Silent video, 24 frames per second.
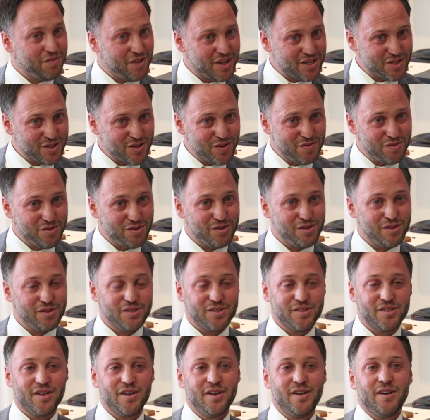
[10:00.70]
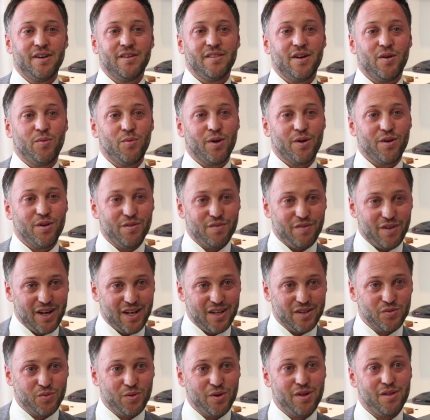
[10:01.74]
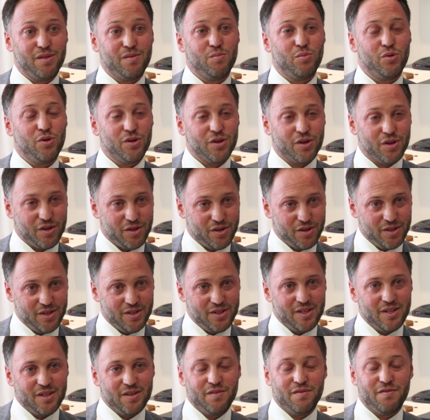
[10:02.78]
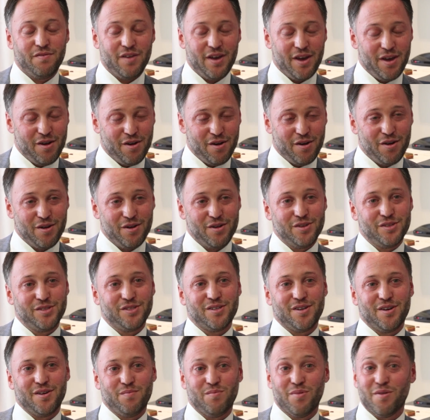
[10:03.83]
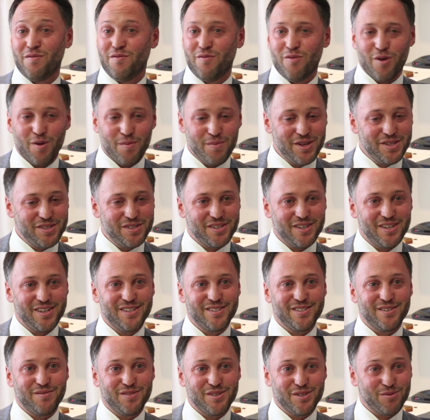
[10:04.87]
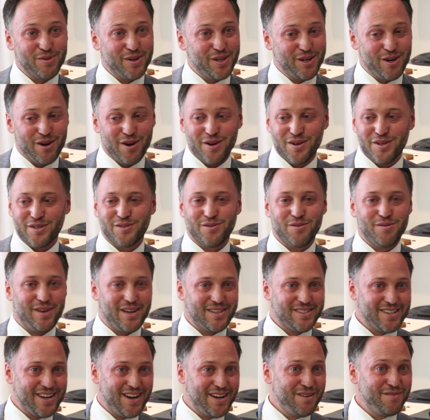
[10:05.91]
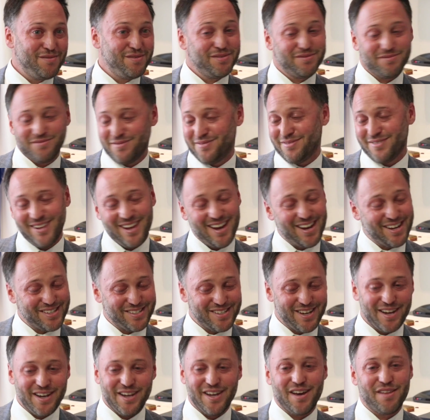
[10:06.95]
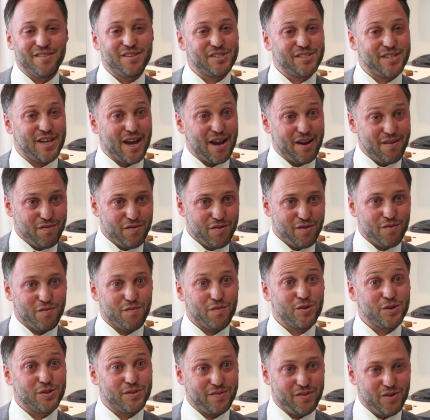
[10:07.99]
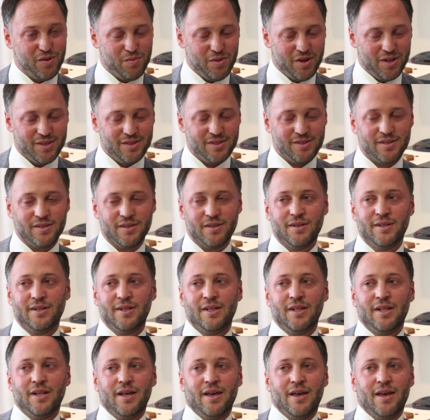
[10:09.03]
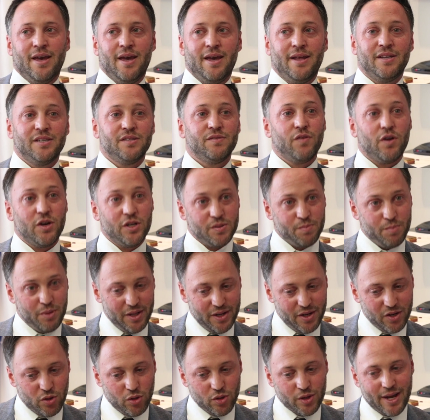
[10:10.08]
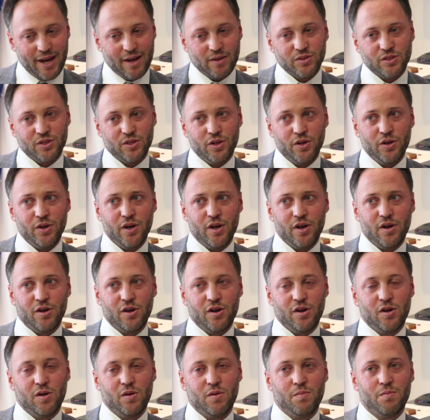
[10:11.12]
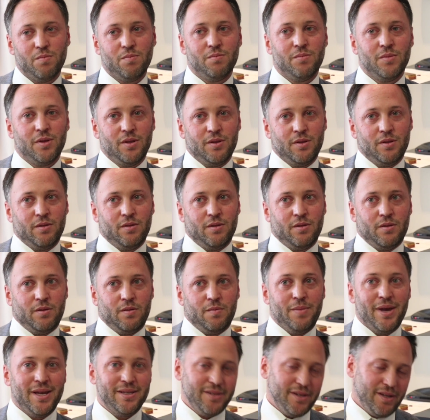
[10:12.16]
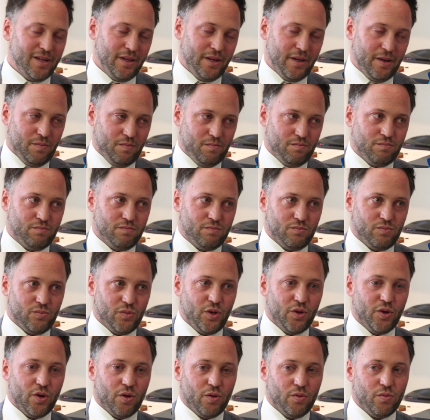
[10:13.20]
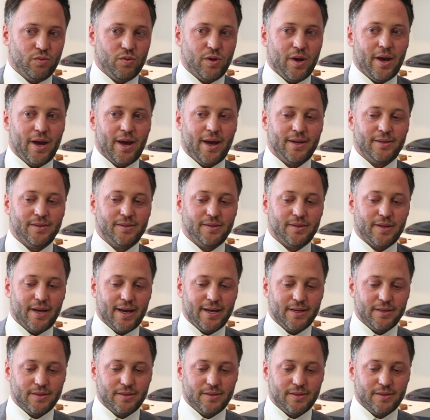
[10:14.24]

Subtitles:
festivals that we're involved with, book fairs, performances of Israeli artists. So that's kind of exciting on the side for the first few months. And as far as political counselor, basically, as